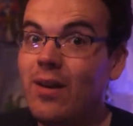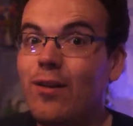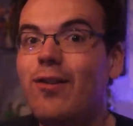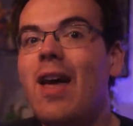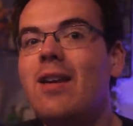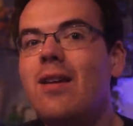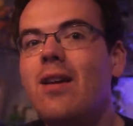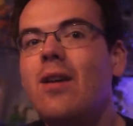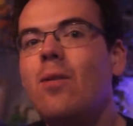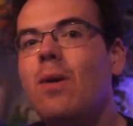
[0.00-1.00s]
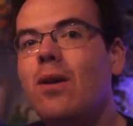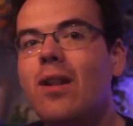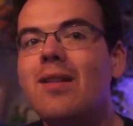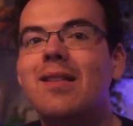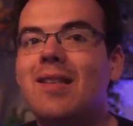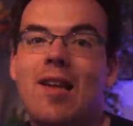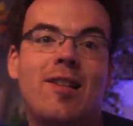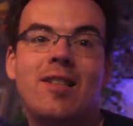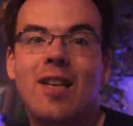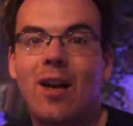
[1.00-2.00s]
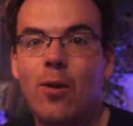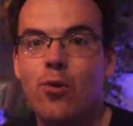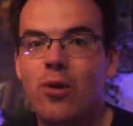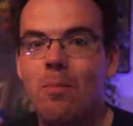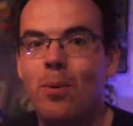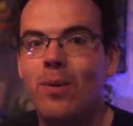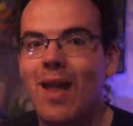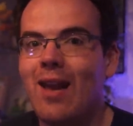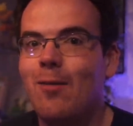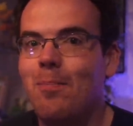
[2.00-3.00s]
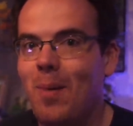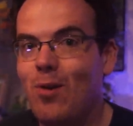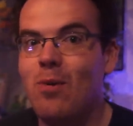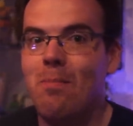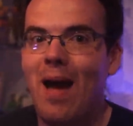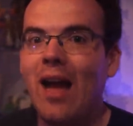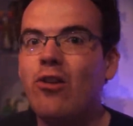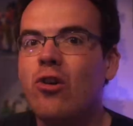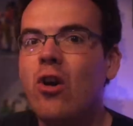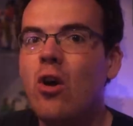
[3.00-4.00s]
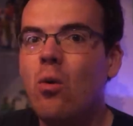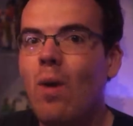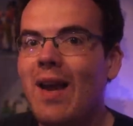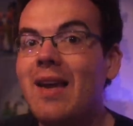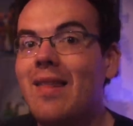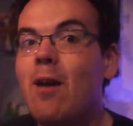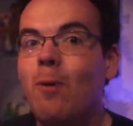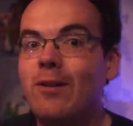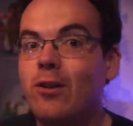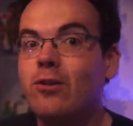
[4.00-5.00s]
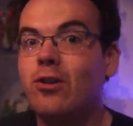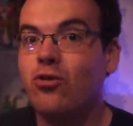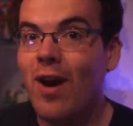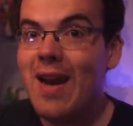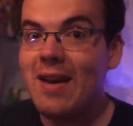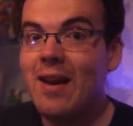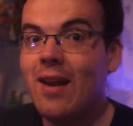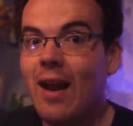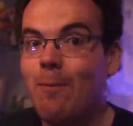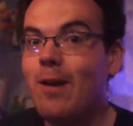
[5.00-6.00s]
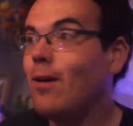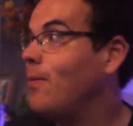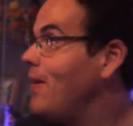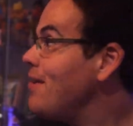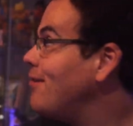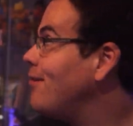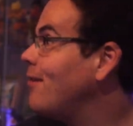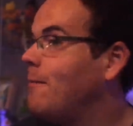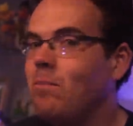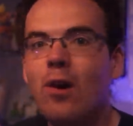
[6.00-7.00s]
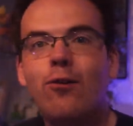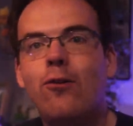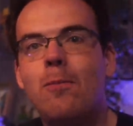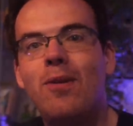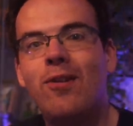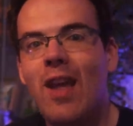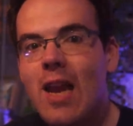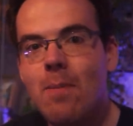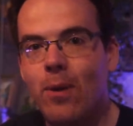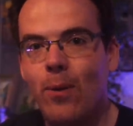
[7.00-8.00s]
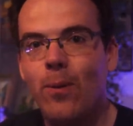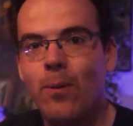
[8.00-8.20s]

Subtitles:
Instead, we got a decent inclusion of Buu in the exhibition match, where he then went on to train. And we got this, a super skinny Buu.